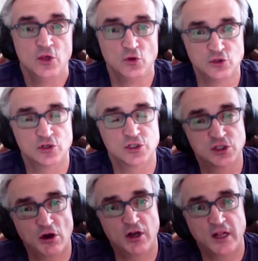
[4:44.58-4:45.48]
Users
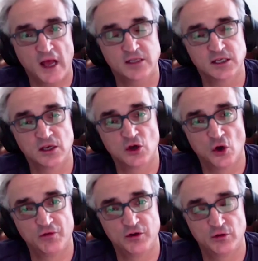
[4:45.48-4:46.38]
started asking
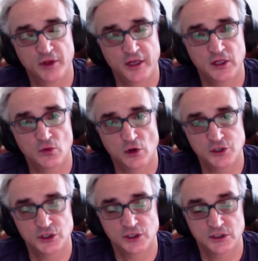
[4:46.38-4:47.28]
COVID related
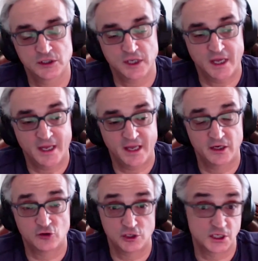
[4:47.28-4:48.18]
questions uh, and
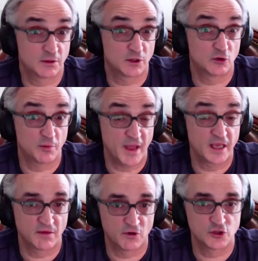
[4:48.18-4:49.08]
addressing them through the
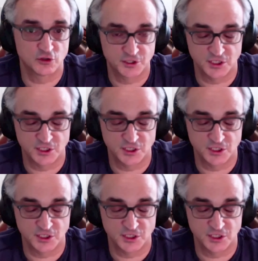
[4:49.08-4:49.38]
banking virtual